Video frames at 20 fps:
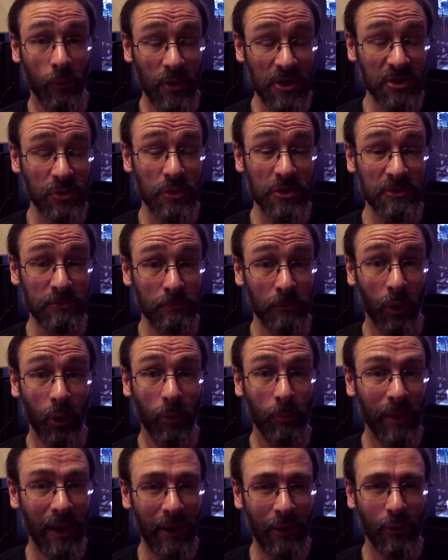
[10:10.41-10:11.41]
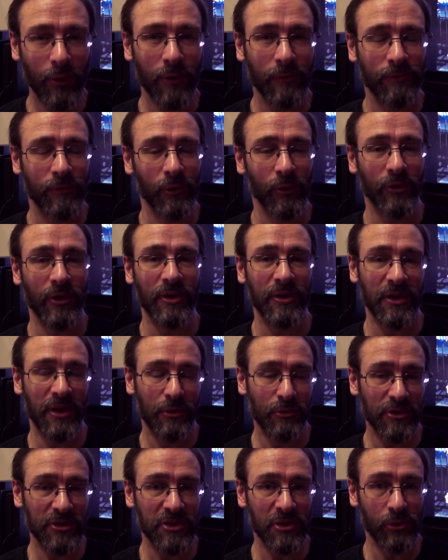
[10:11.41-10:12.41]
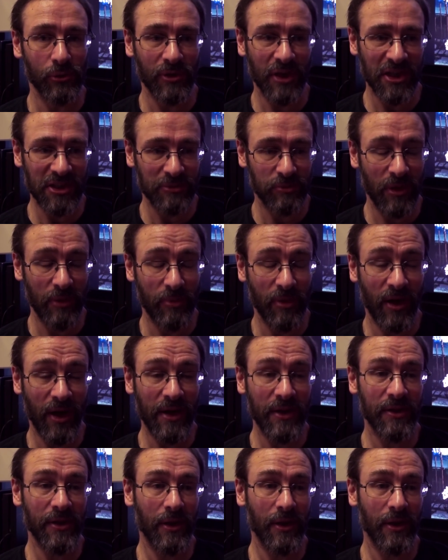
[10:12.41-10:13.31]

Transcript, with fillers: which was more powerful than the original Raspberry Pi,